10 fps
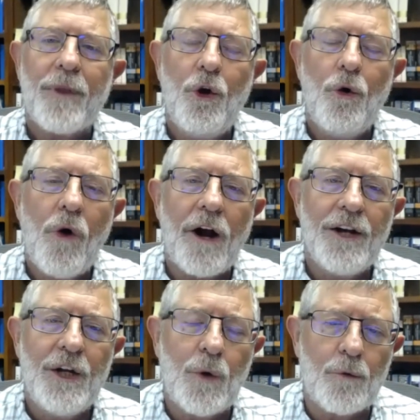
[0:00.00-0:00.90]
Who
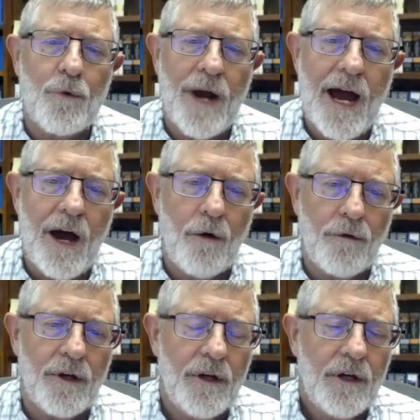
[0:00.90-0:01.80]
are you
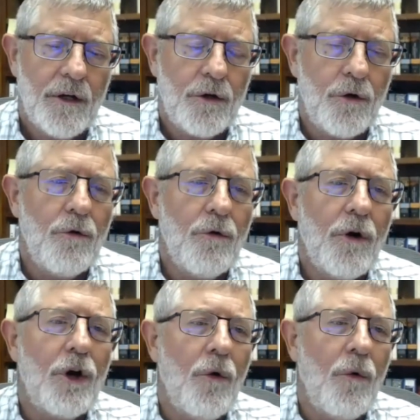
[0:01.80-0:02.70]
around?
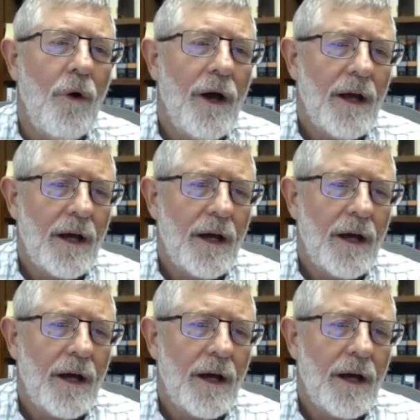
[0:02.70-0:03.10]
Whose